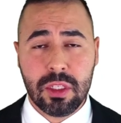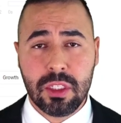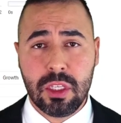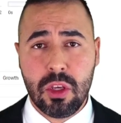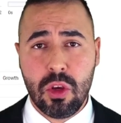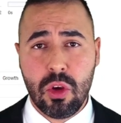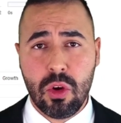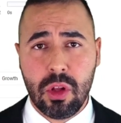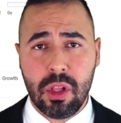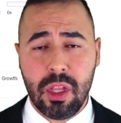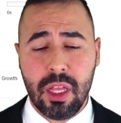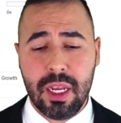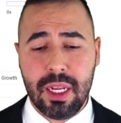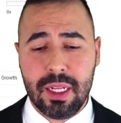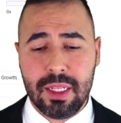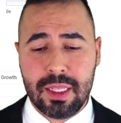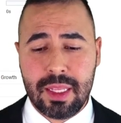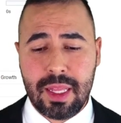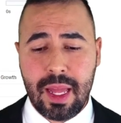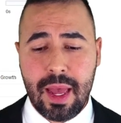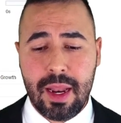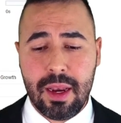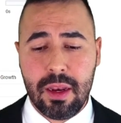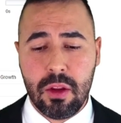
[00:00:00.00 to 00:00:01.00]
Once you click
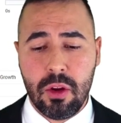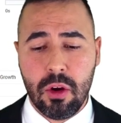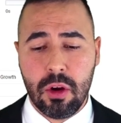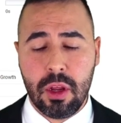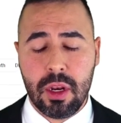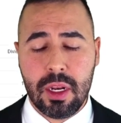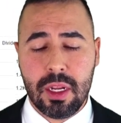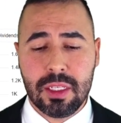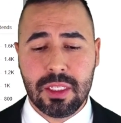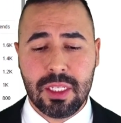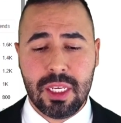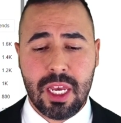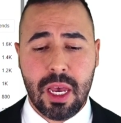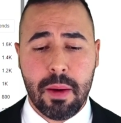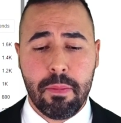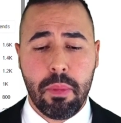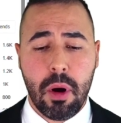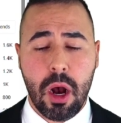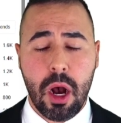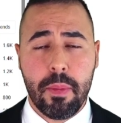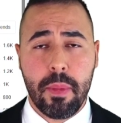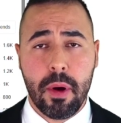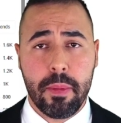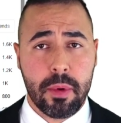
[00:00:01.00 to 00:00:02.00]
that, you're going to see a
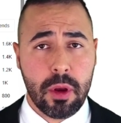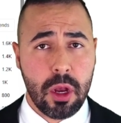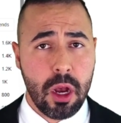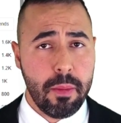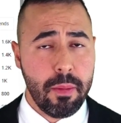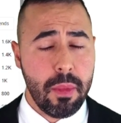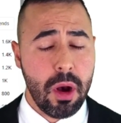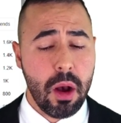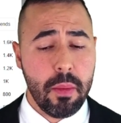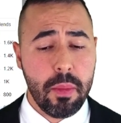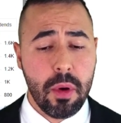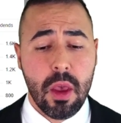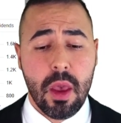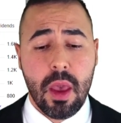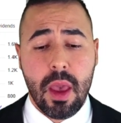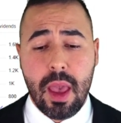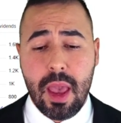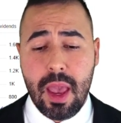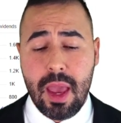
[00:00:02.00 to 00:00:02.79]
pop-up come up,